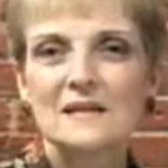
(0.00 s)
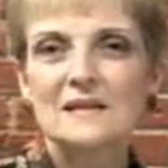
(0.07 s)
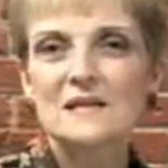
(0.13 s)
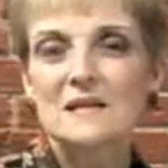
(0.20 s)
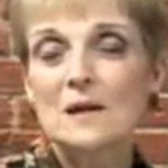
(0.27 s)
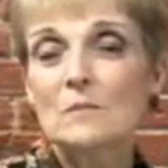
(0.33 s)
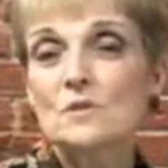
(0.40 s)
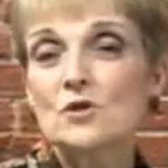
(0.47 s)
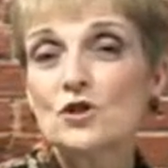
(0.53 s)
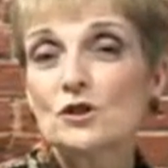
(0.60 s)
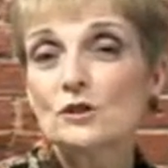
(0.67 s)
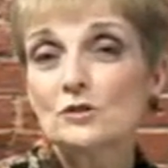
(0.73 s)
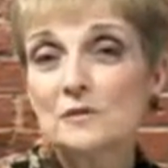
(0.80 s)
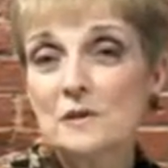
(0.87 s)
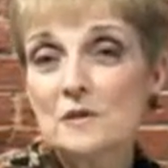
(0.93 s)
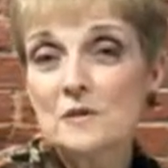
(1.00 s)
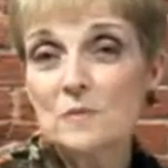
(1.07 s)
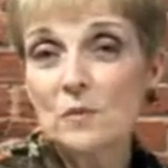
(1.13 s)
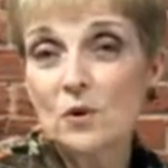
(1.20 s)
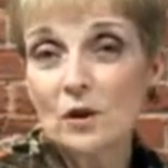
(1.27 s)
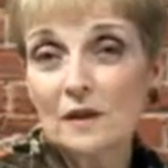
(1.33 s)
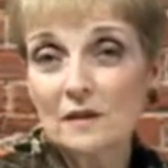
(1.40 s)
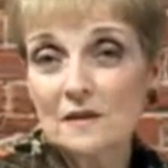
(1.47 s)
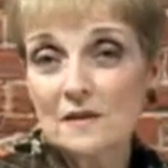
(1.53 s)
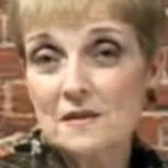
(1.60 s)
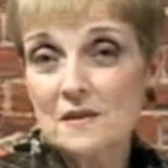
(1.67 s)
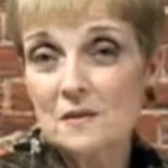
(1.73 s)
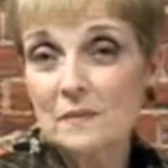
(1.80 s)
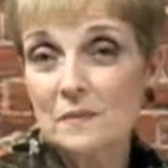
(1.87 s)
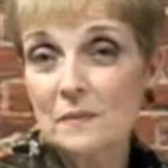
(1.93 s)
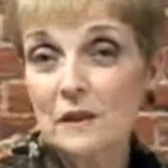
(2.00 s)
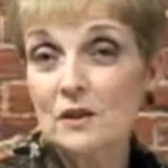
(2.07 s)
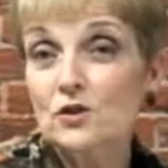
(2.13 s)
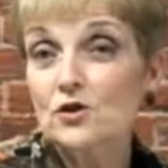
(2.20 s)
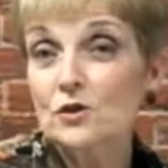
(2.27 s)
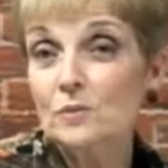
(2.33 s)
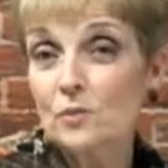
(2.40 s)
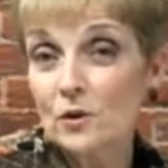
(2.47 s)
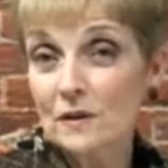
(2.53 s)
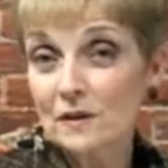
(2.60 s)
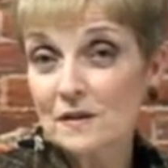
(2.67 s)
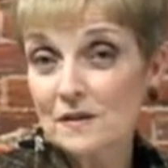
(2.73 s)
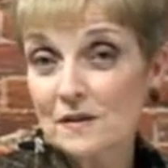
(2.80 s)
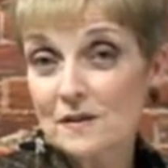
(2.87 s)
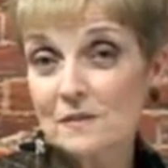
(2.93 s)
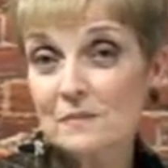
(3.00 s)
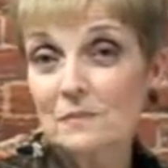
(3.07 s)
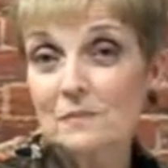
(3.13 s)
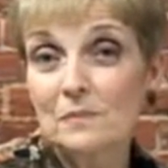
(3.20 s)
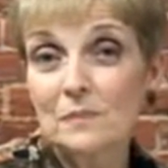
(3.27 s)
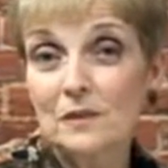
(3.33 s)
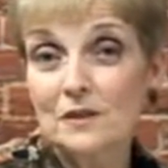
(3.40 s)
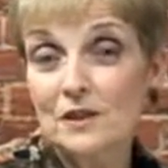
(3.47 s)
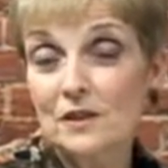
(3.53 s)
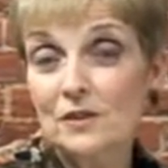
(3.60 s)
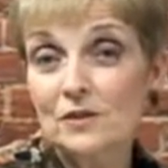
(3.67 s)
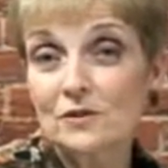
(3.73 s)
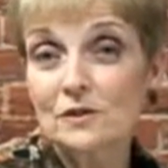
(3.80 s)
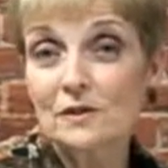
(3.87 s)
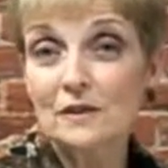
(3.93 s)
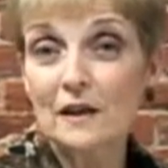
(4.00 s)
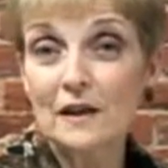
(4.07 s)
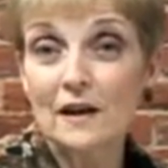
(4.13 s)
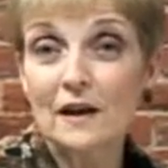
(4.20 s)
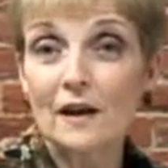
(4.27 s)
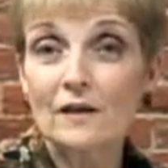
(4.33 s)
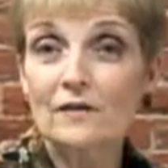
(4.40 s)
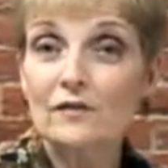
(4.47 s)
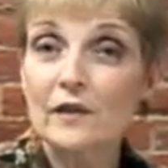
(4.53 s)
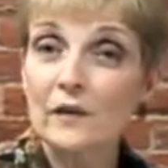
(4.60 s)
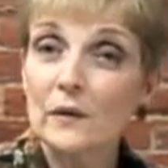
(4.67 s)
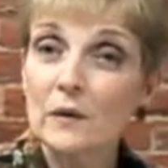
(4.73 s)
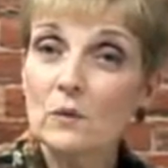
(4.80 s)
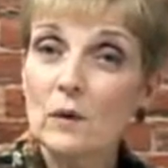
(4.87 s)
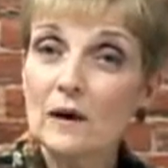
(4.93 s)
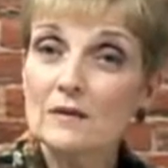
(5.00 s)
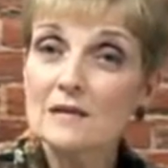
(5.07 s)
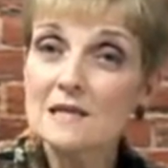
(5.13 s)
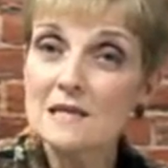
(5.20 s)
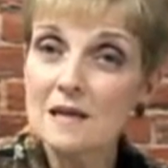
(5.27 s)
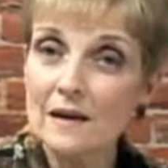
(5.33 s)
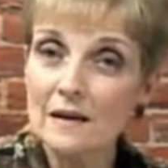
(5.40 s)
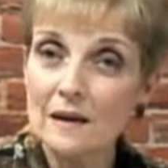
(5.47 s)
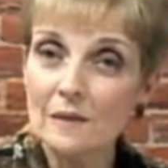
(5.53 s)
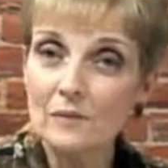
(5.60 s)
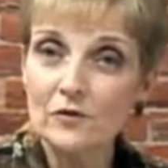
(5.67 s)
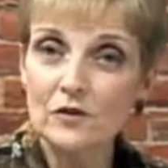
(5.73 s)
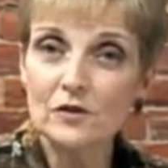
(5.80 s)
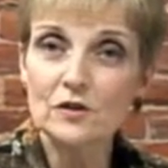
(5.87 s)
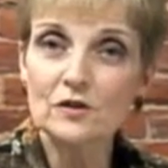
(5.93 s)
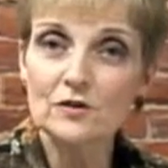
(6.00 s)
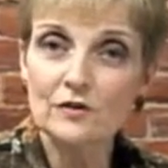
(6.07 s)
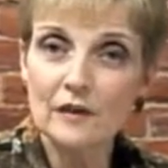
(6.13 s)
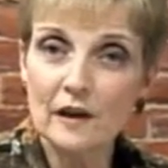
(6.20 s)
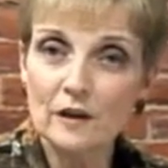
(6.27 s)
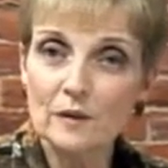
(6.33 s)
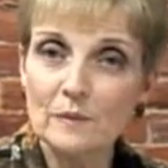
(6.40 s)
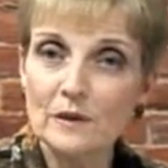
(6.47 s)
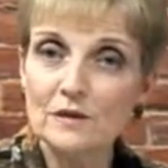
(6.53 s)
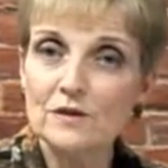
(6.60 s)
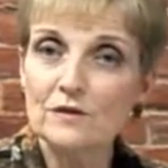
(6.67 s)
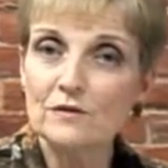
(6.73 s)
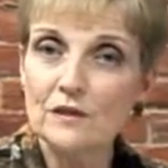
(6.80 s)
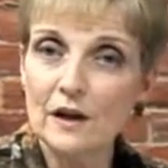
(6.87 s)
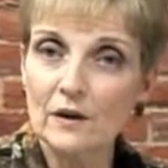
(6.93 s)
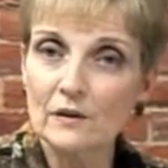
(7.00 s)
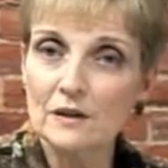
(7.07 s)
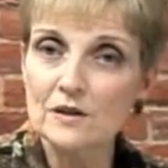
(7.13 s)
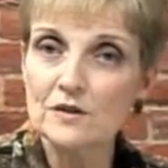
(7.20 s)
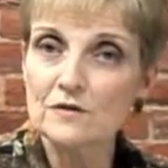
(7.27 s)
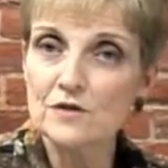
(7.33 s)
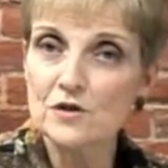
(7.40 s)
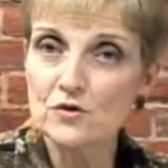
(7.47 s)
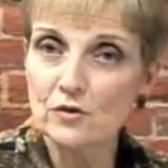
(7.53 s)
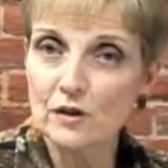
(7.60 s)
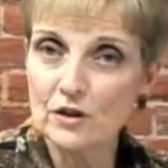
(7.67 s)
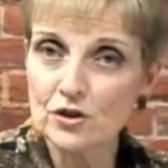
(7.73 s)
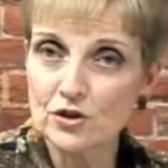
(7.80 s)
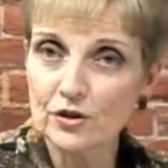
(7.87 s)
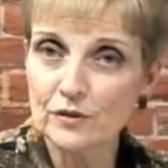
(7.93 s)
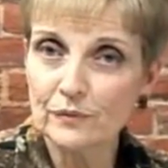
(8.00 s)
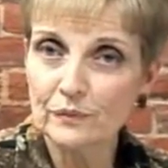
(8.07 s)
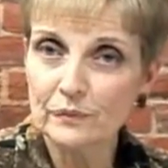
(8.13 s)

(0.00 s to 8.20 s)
Some children's books, picture books particularly, are very well set up for the development of narrative structure.